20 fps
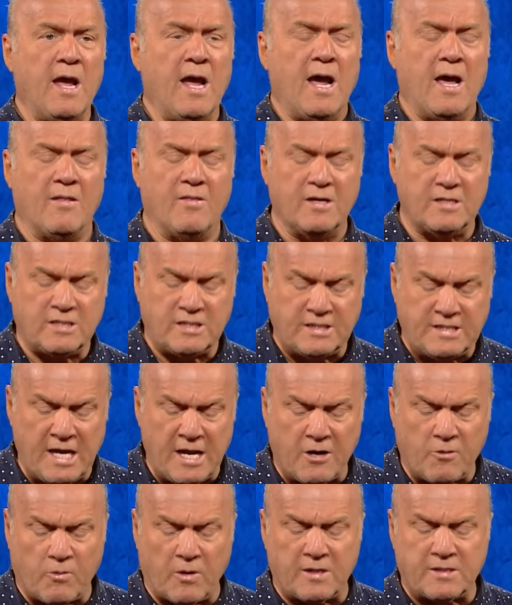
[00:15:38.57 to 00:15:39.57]
And the
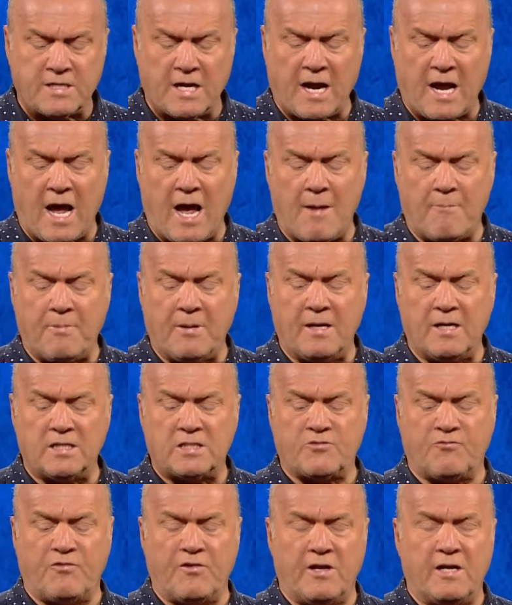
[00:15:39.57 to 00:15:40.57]
secret to
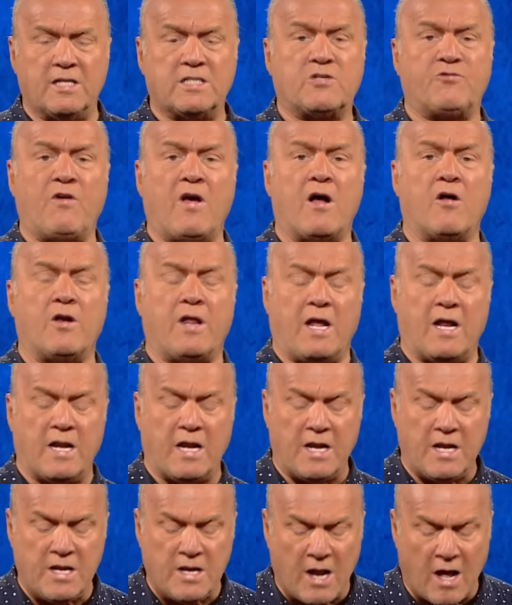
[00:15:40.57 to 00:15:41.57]
happiness is found in
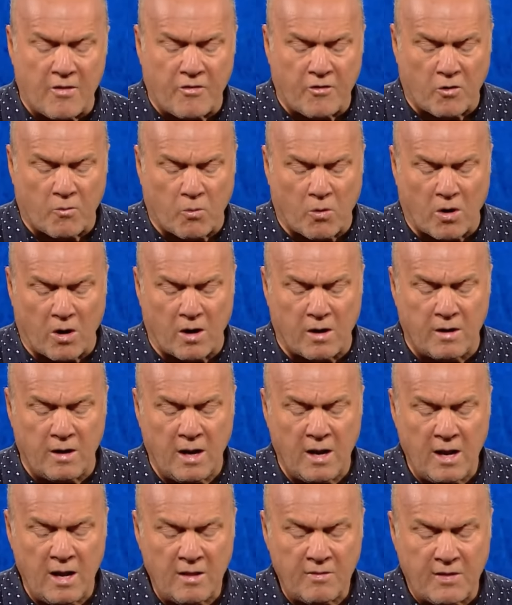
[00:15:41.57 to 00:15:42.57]
another word
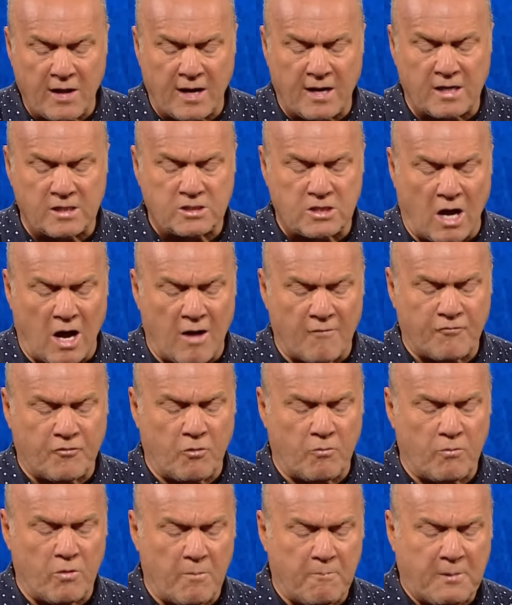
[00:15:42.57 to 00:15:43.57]
that is
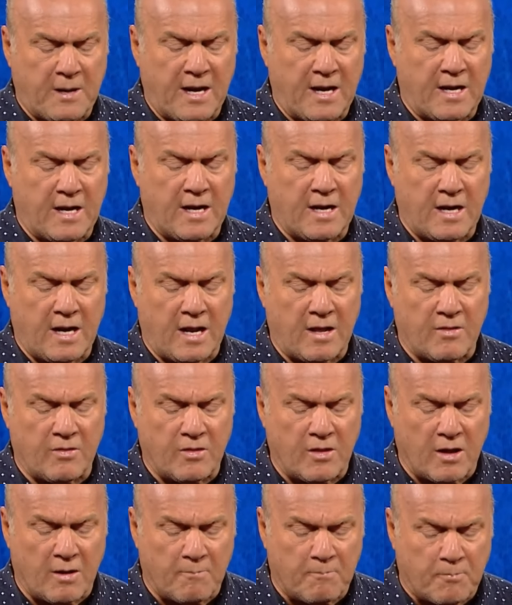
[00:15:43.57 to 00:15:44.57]
often repeated in
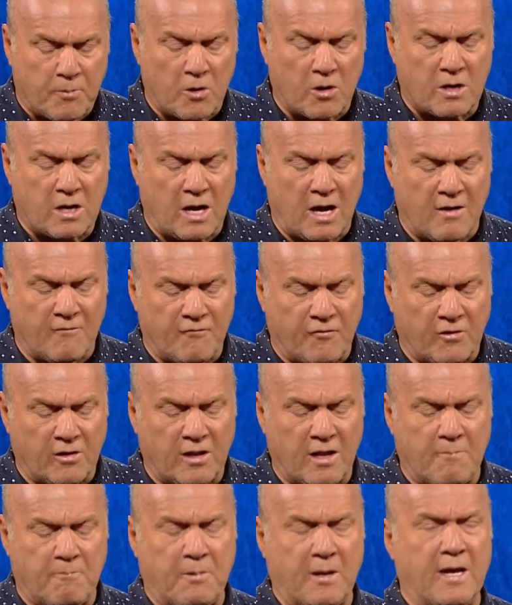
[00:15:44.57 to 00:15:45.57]
the book of
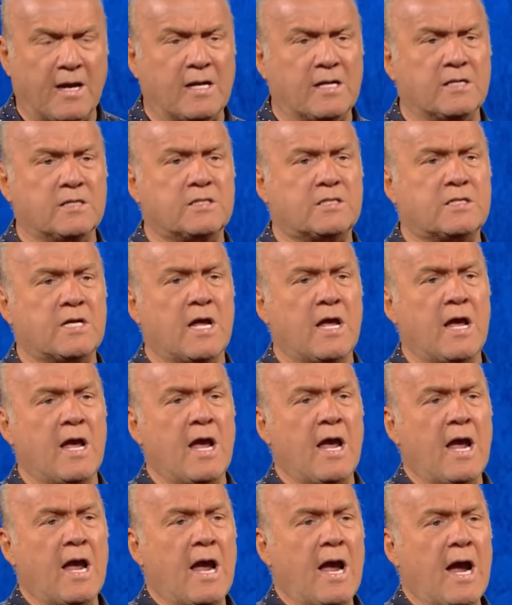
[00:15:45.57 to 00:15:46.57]
Philippians,
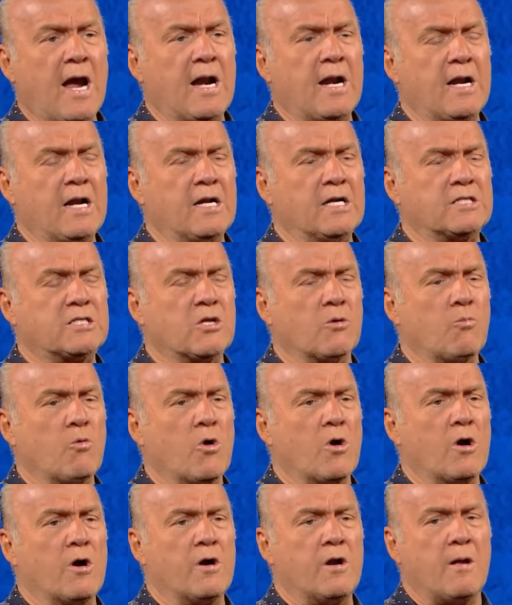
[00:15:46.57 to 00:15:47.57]
and it is the
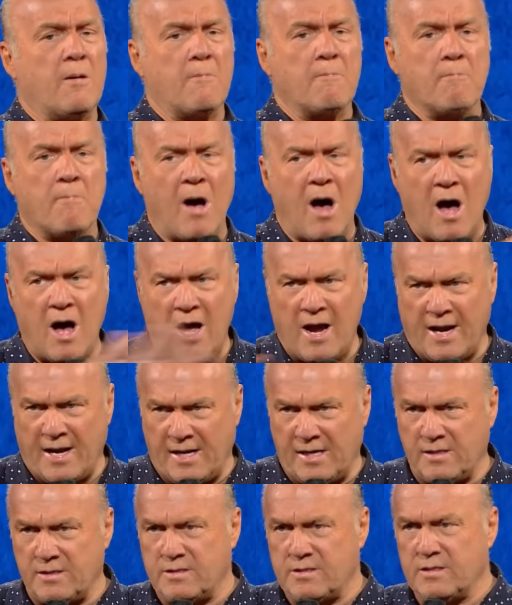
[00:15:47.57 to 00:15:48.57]
word
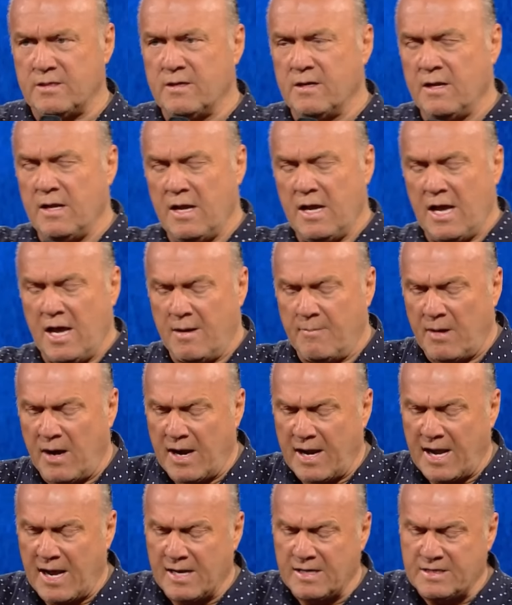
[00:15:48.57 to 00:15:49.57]
mind,
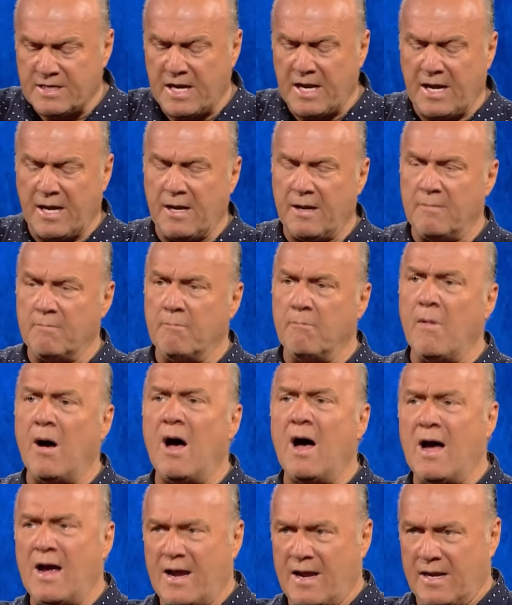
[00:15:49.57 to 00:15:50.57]
M-I-N-D,
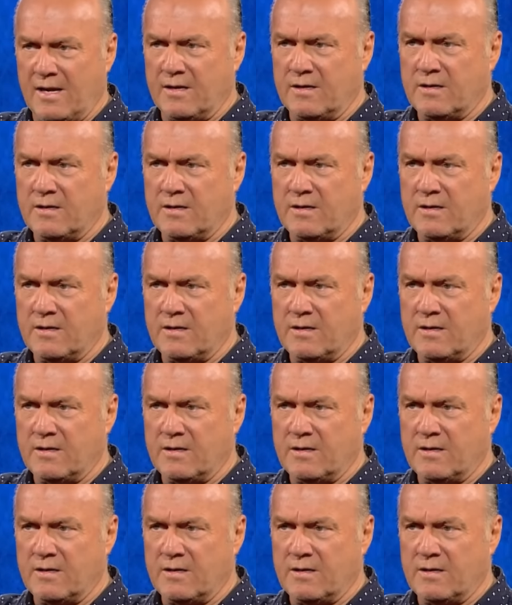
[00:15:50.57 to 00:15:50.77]
mind.